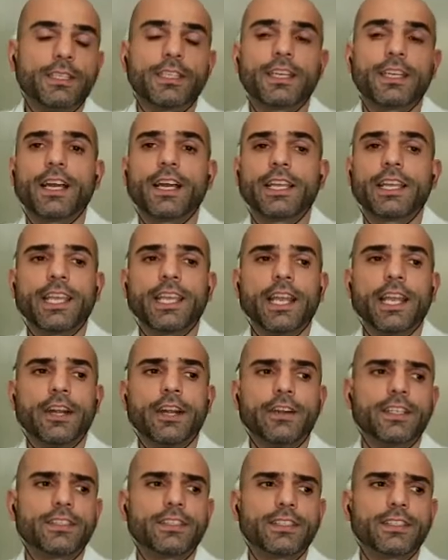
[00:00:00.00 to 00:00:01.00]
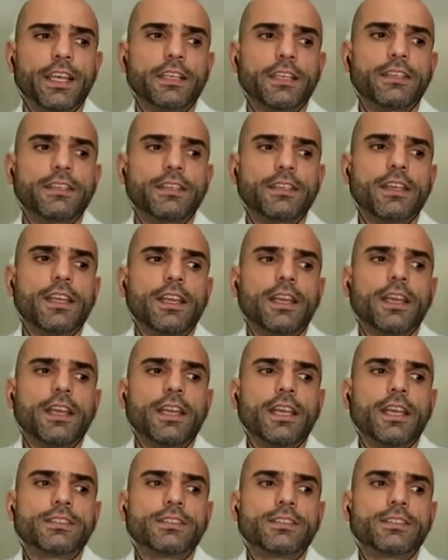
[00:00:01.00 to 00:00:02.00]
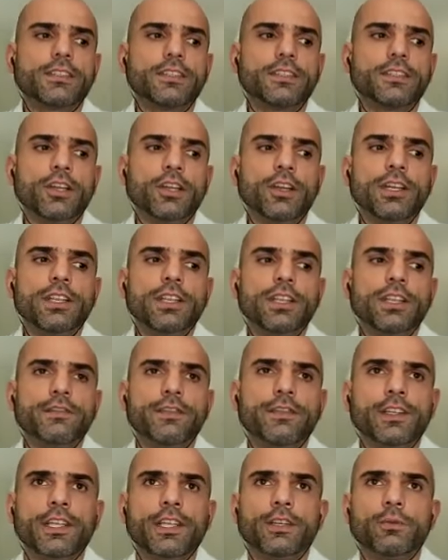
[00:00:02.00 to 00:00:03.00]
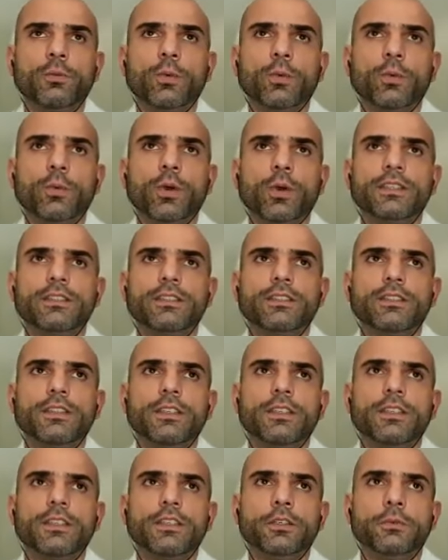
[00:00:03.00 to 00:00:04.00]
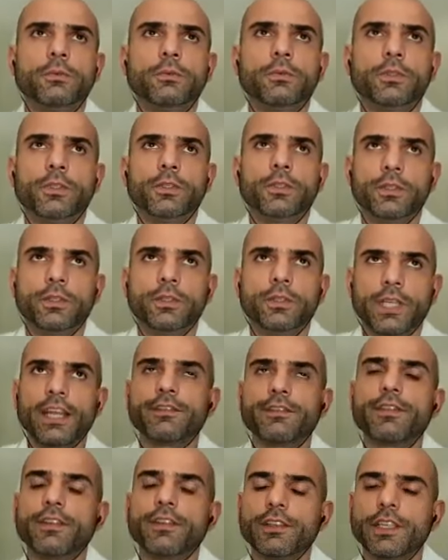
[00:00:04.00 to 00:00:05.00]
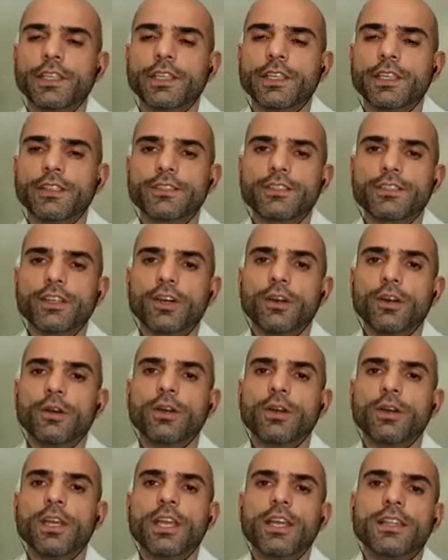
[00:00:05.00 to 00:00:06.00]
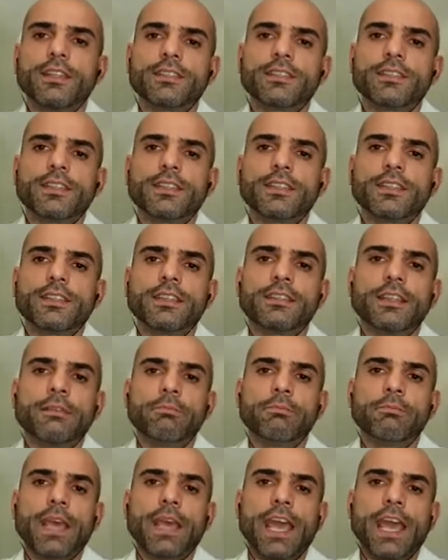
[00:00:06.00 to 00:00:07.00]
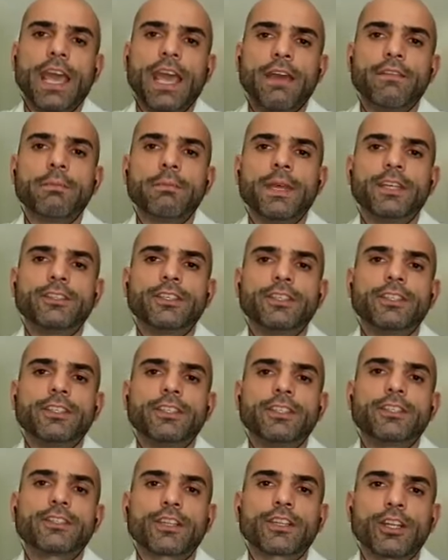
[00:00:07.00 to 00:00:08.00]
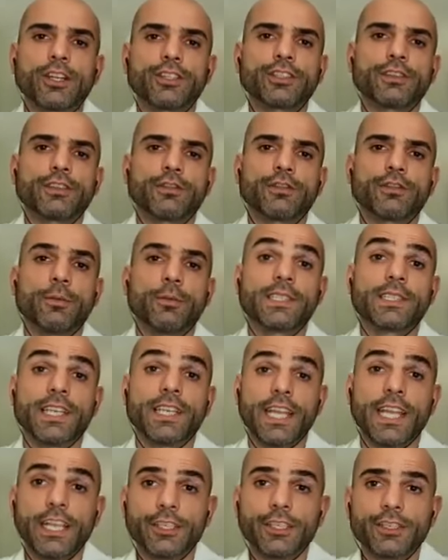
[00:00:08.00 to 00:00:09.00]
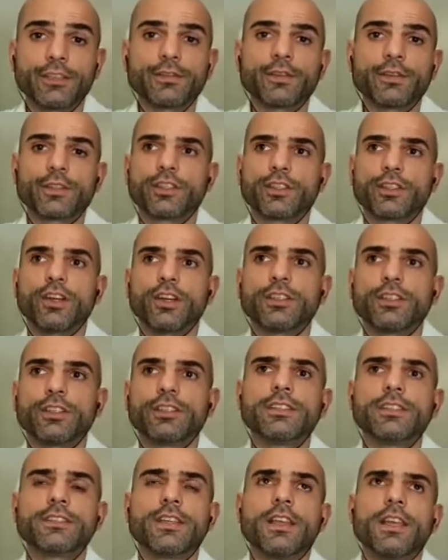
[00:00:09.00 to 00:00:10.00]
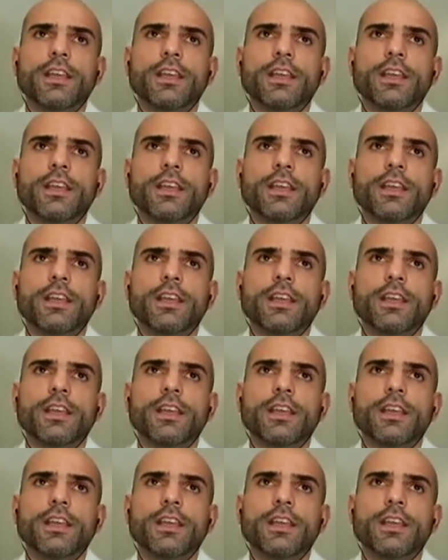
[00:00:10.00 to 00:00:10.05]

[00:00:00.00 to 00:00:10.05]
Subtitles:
that I carry, is that you only fill in what you can fill in. So having a mandatory disclosure form as an agent, for starters,